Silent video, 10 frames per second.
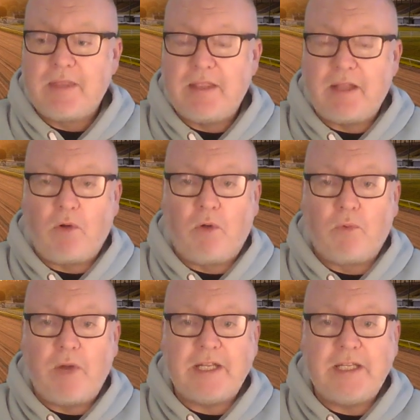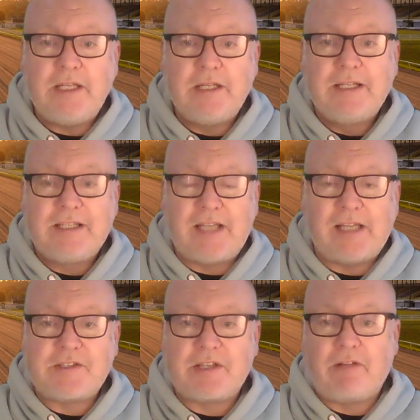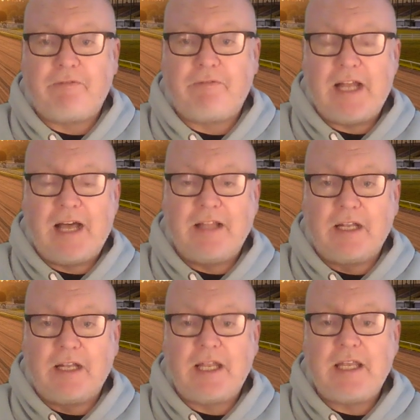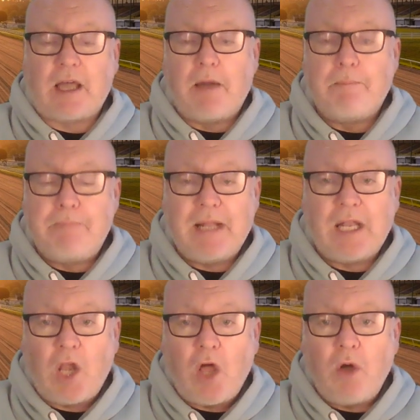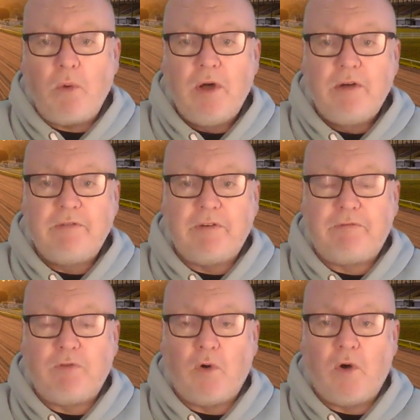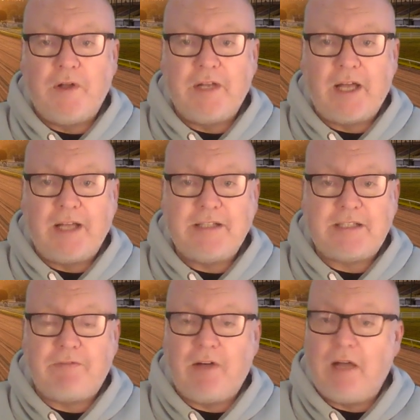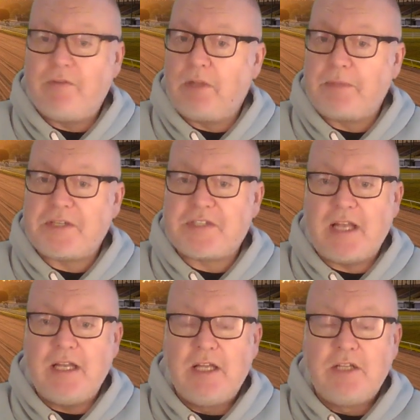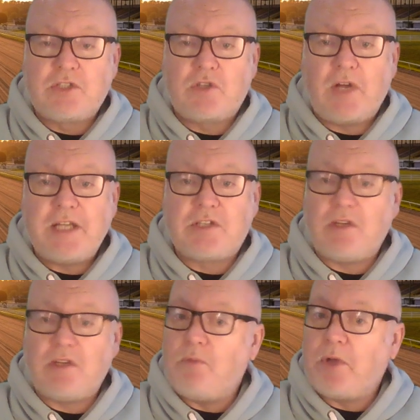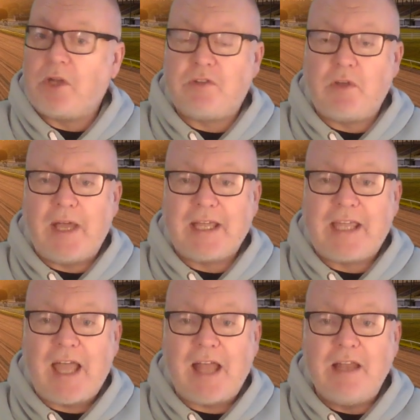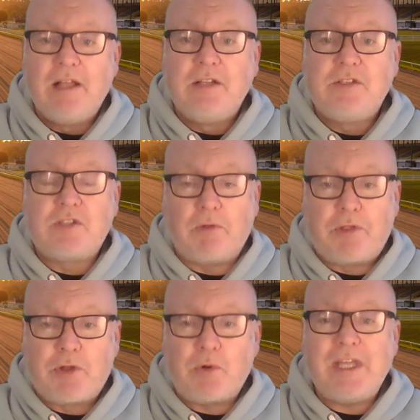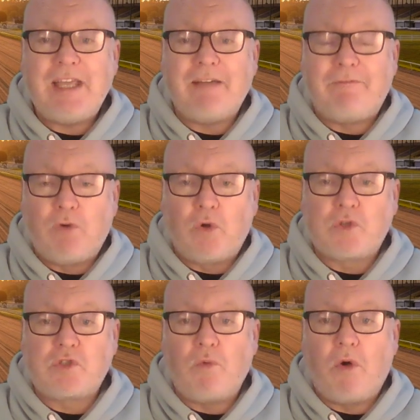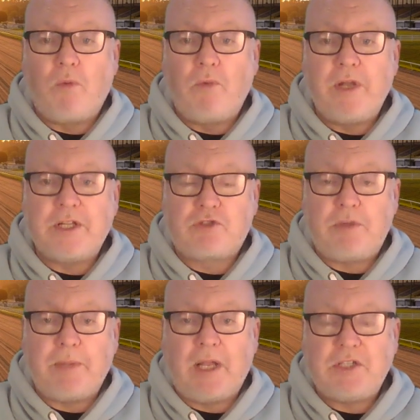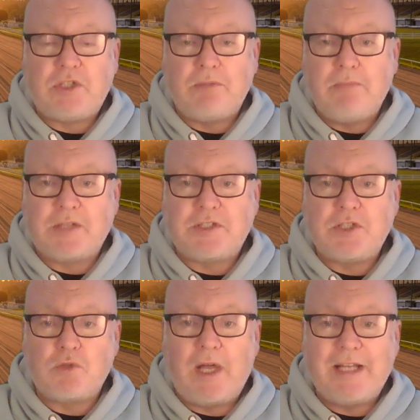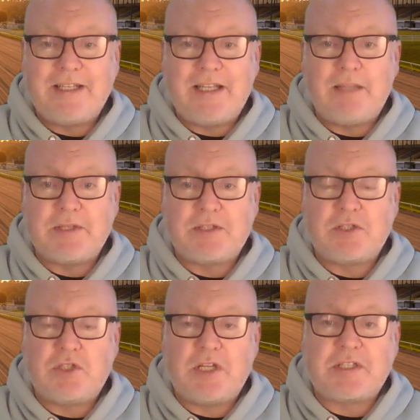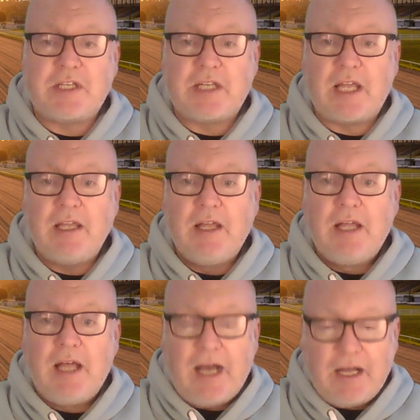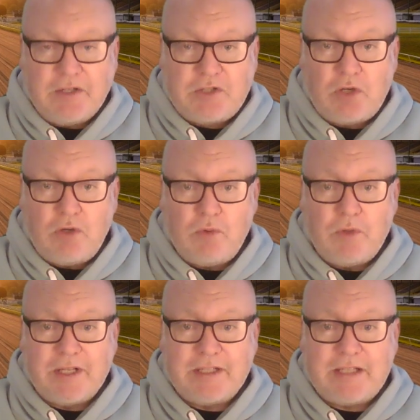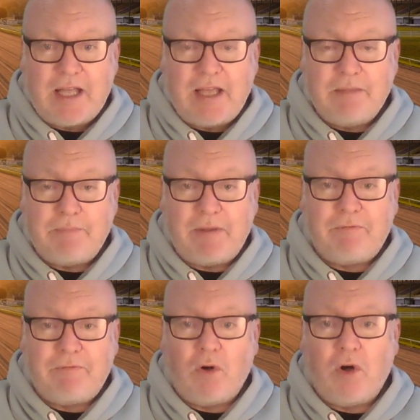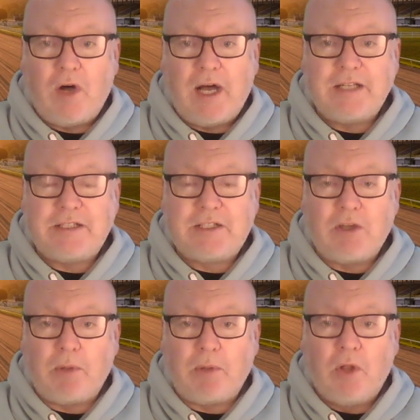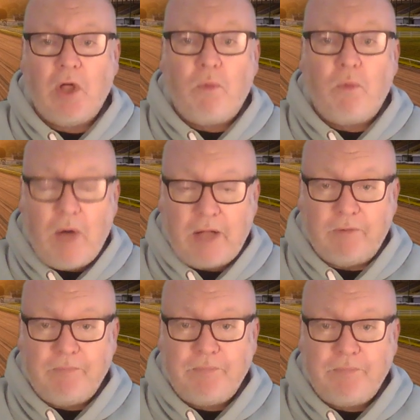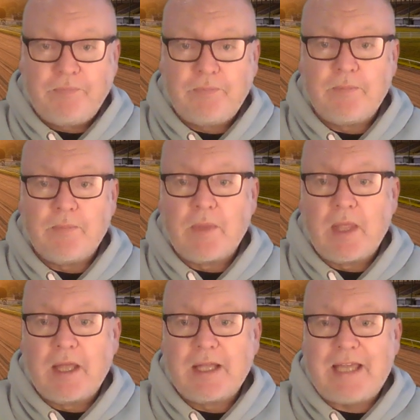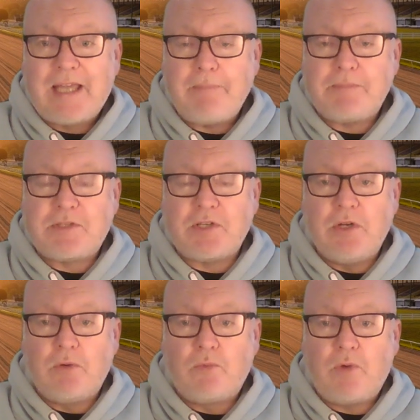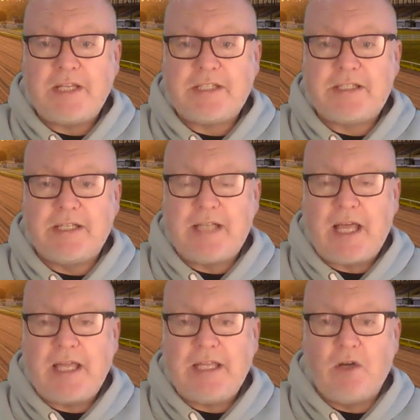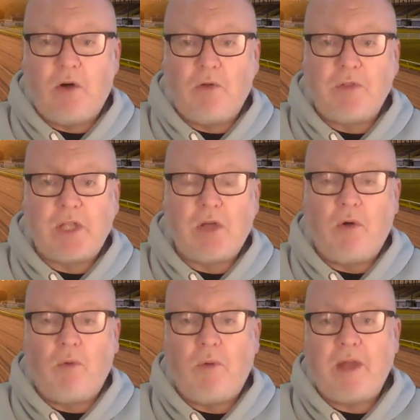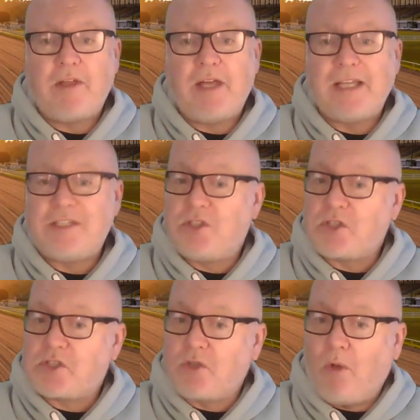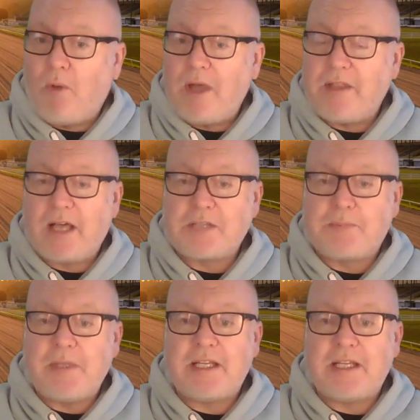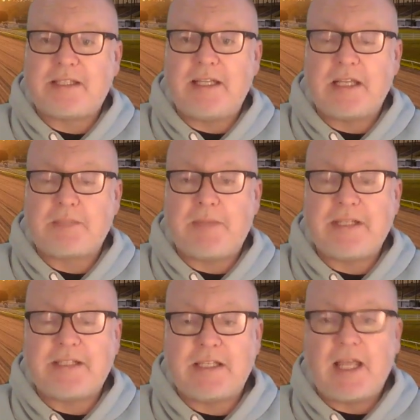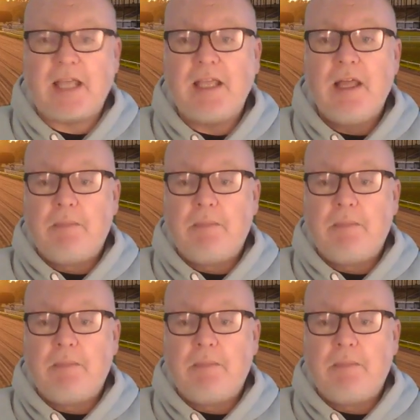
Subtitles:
They're all ready. Get yourself in at the link below for $4.95 and they'll be sent straight to you. And we're going to do it again. So 3 4-1 winners, TREPIDATION, Martin Dwyer did the business yesterday, and 2 the day before, a double. Well, Kempton race today on the all-weather. It's just all-weather. Has been yesterday, has been today.